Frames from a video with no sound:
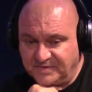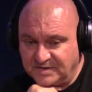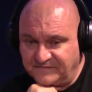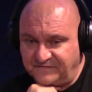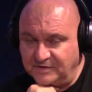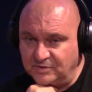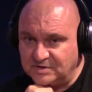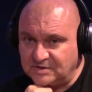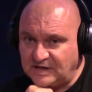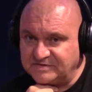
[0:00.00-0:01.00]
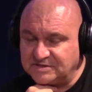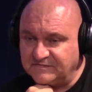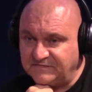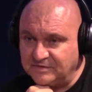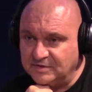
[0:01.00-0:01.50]
Fluke, Avison
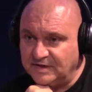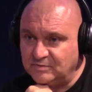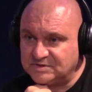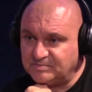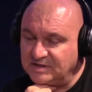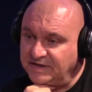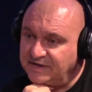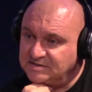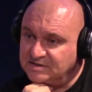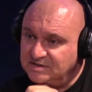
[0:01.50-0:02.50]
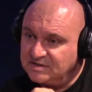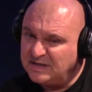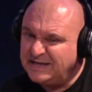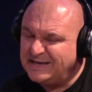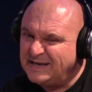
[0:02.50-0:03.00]
Fluke, he was my lead,
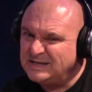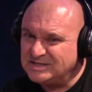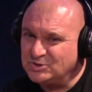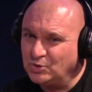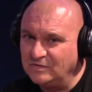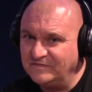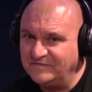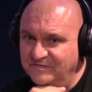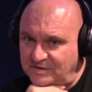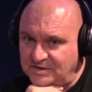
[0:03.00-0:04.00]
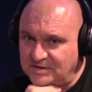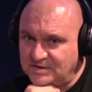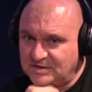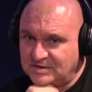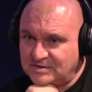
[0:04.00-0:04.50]
and he's sort of
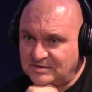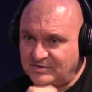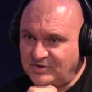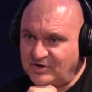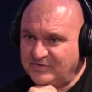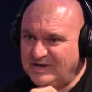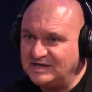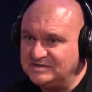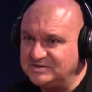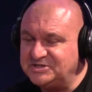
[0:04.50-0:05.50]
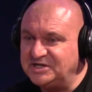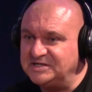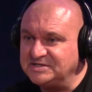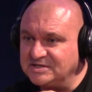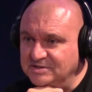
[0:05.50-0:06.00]
he's the
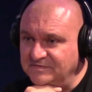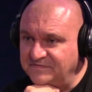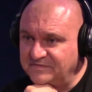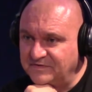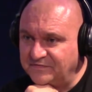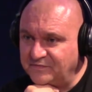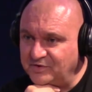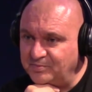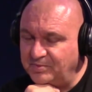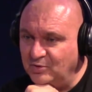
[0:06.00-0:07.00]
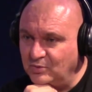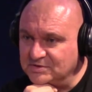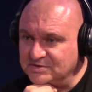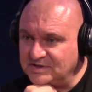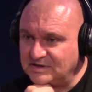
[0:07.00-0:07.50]
genesis of who Poe
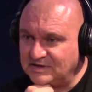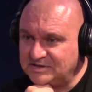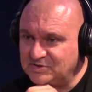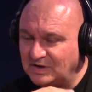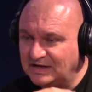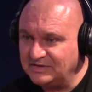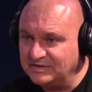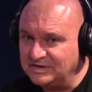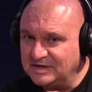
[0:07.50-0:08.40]
was. He sort of had